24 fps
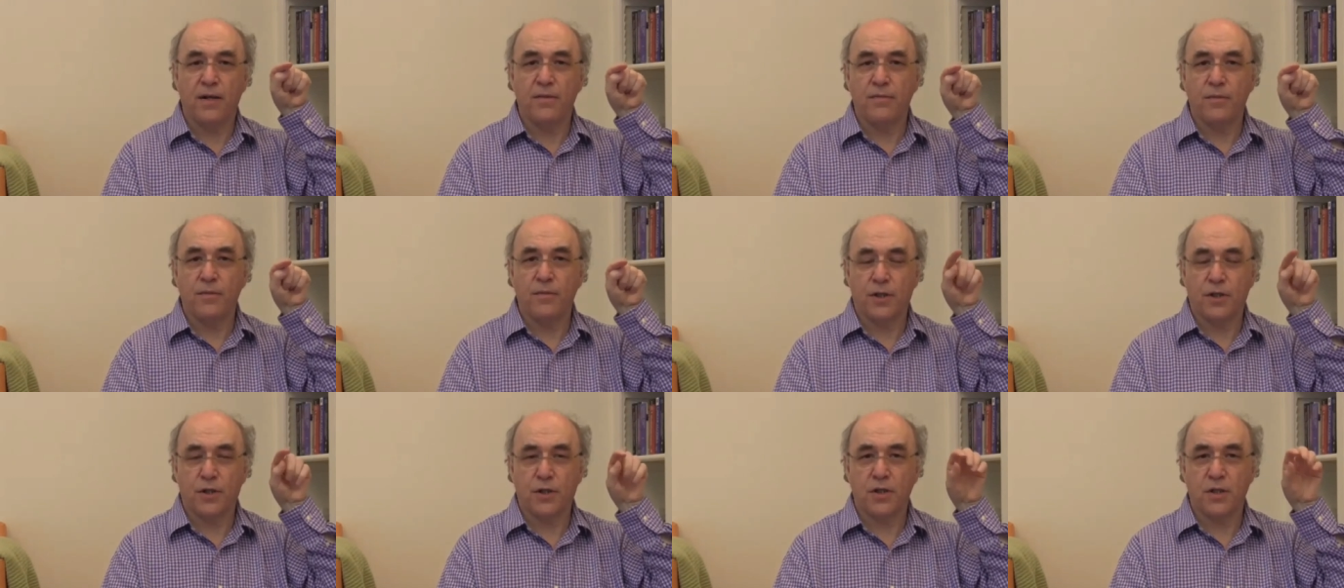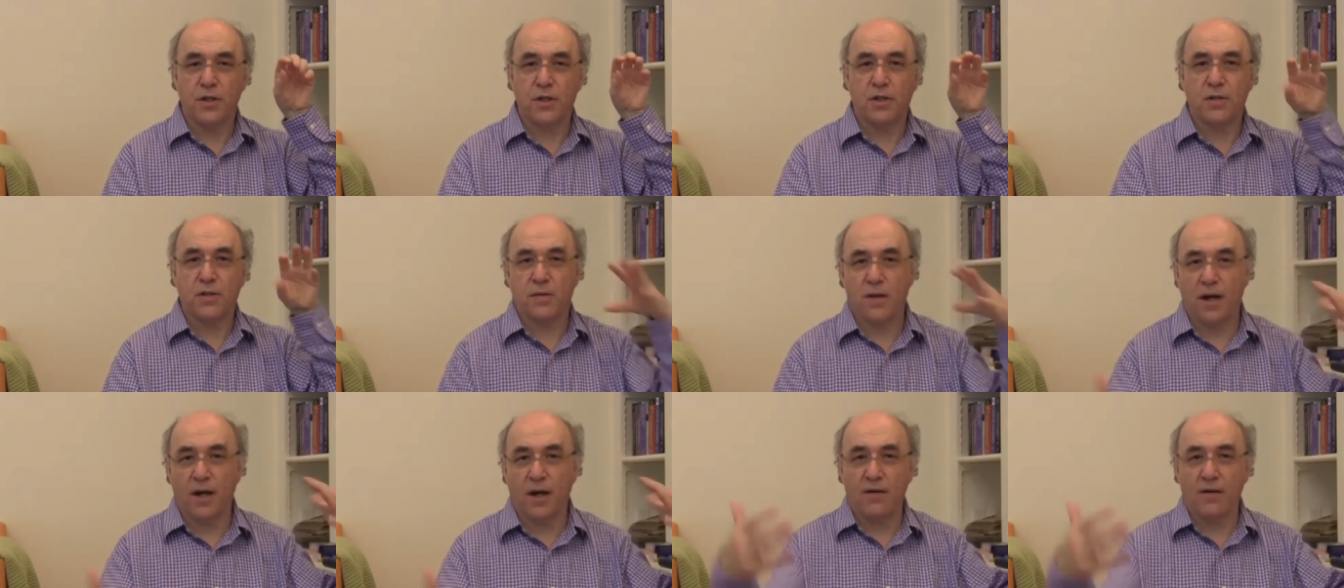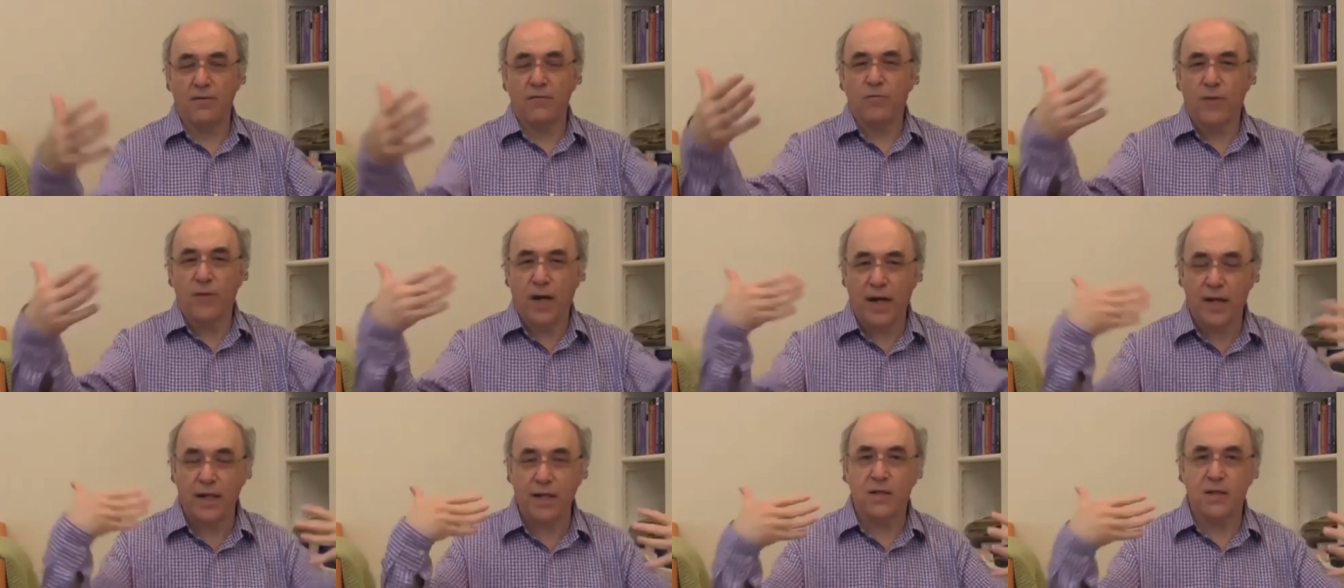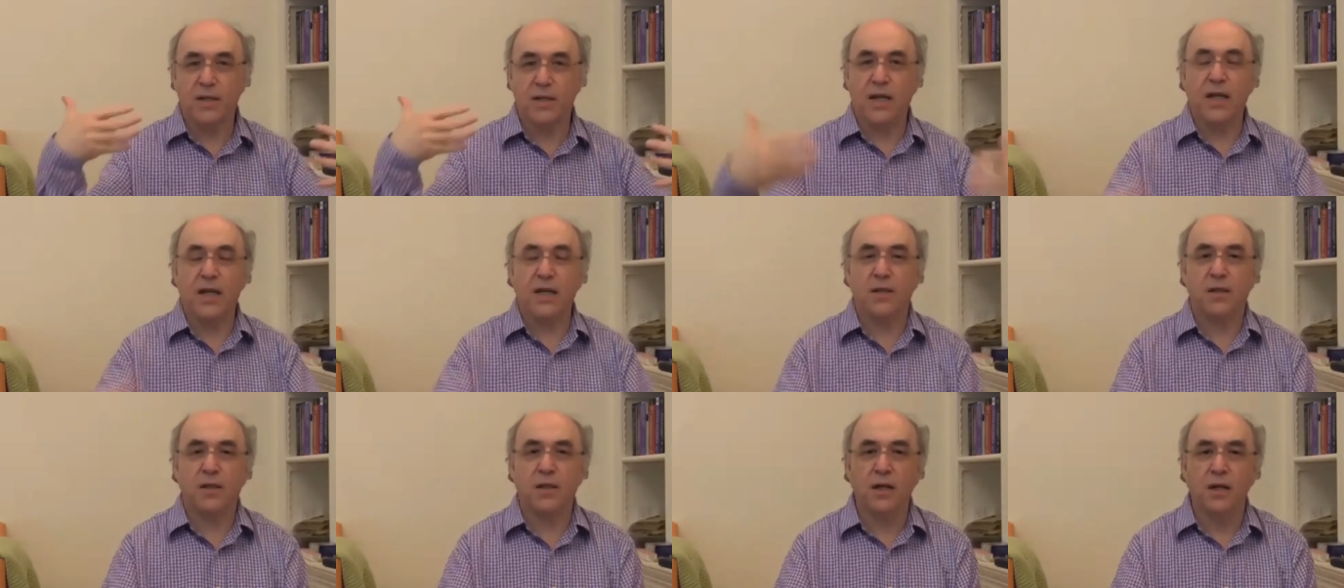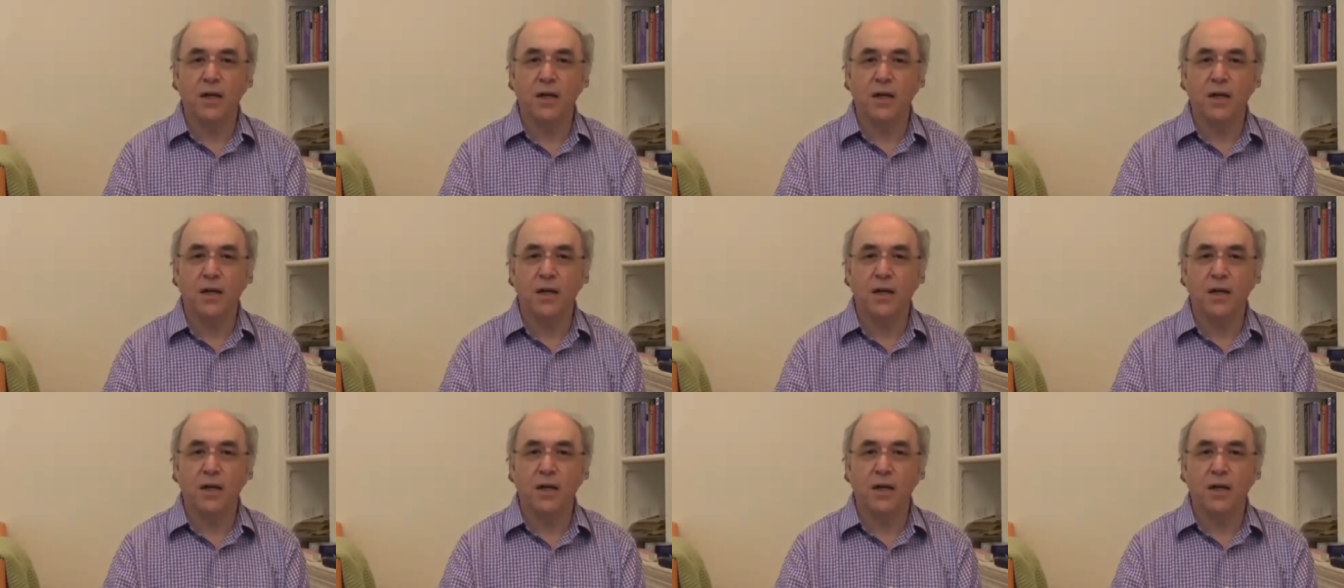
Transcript: which is radiant heat.